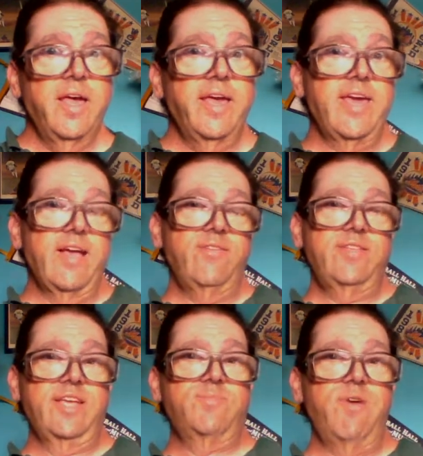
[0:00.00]
He actually
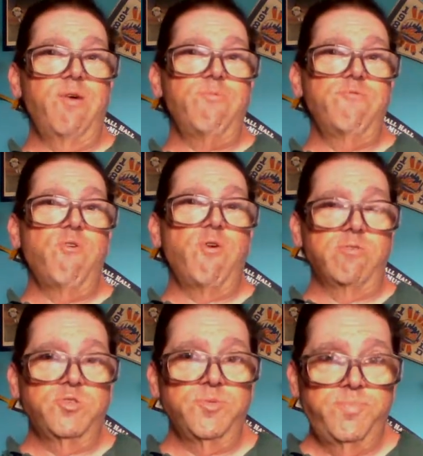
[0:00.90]
takes Marilyn Monroe
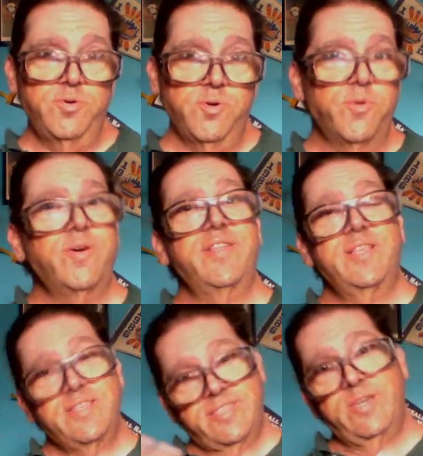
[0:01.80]
out to the pool, and
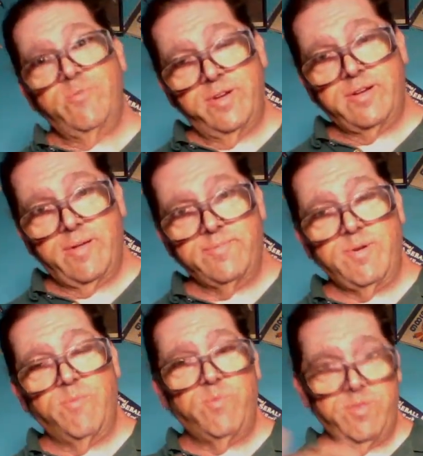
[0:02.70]
that's the scene where it comes
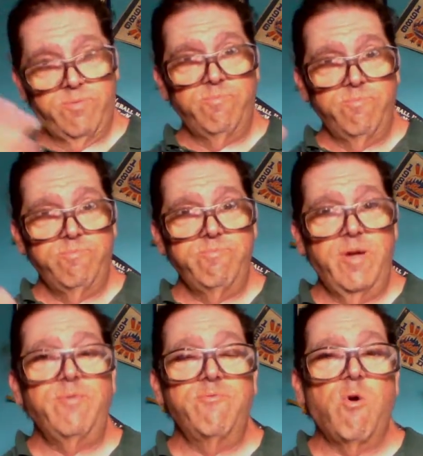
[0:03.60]
up with
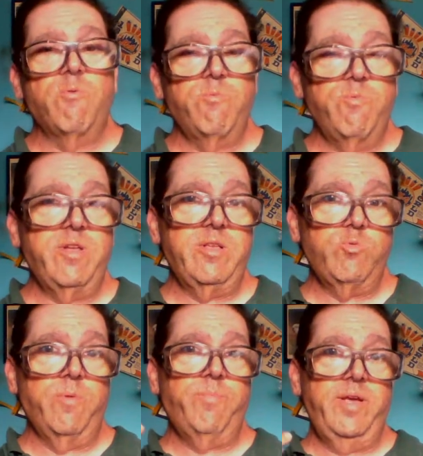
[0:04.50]
Marilyn Monroe wearing
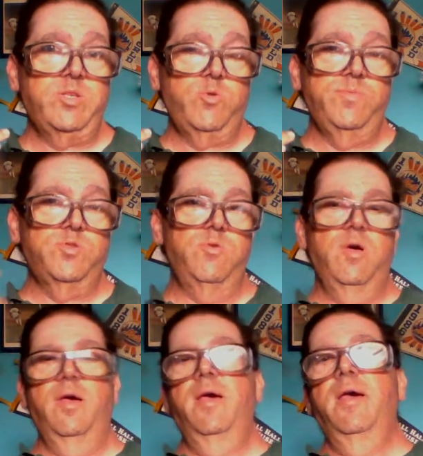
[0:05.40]
his one-piece swimsuit,
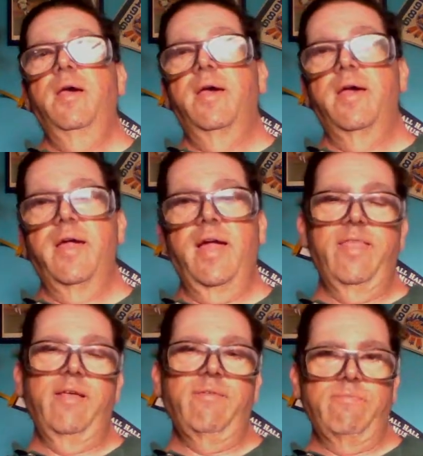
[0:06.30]

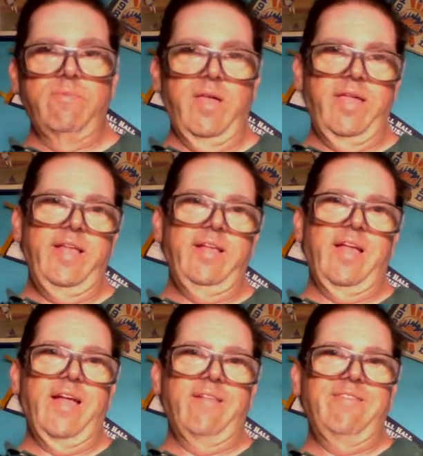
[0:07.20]

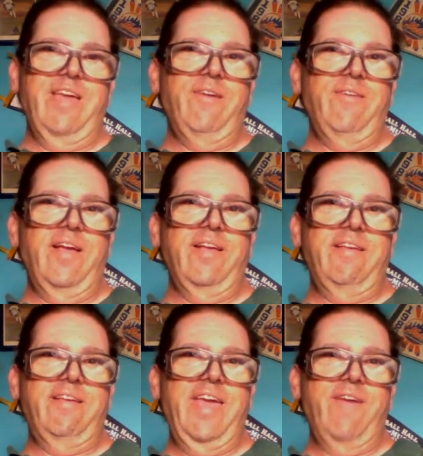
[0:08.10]
and
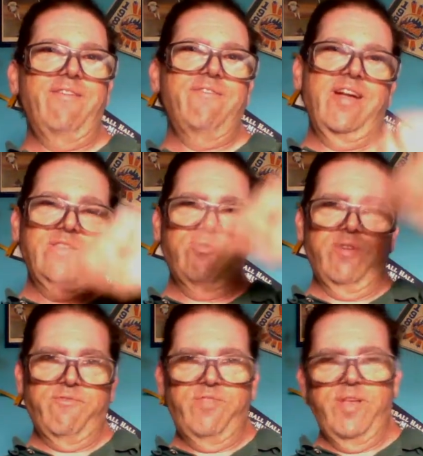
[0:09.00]
Cary Grant's
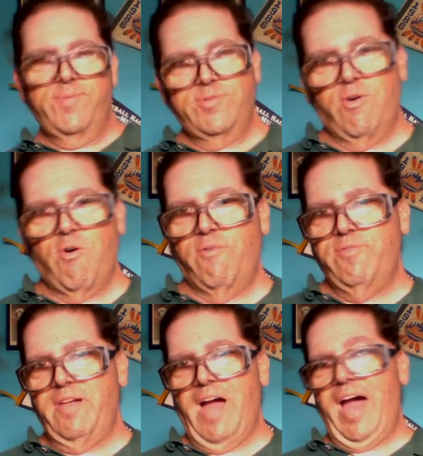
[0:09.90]
like flips off
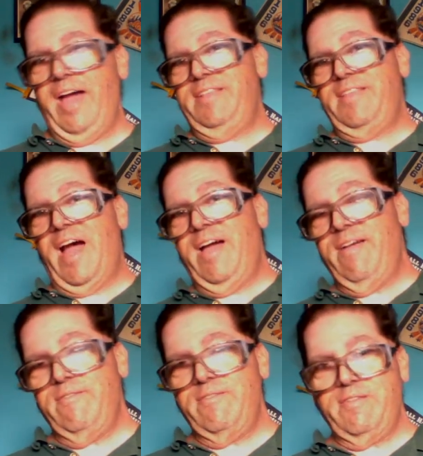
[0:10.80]
the high
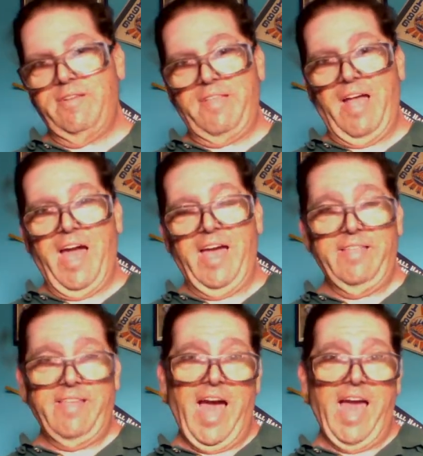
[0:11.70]
dive. The
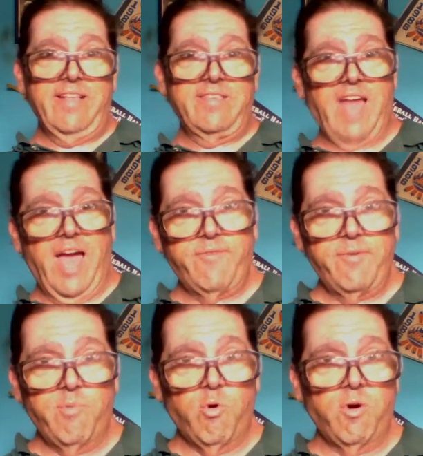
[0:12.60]
highest
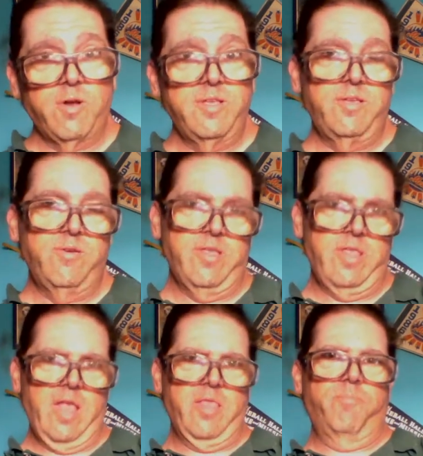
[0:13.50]
diving board, and you're
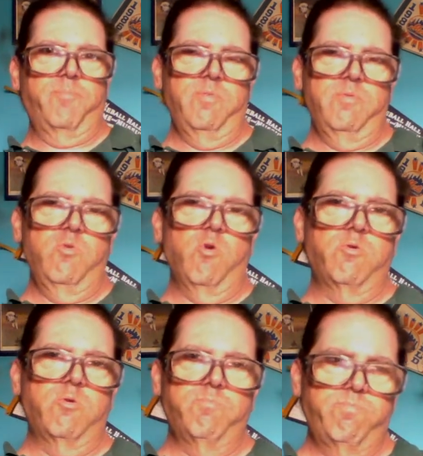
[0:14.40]
at the
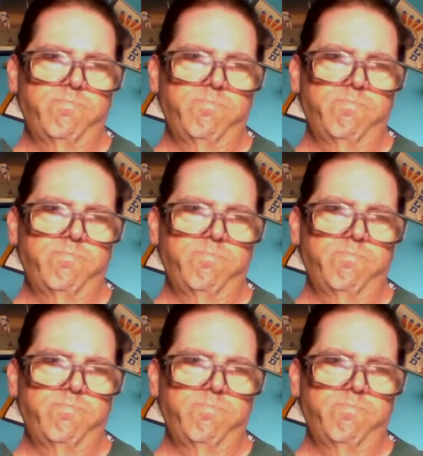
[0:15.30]
local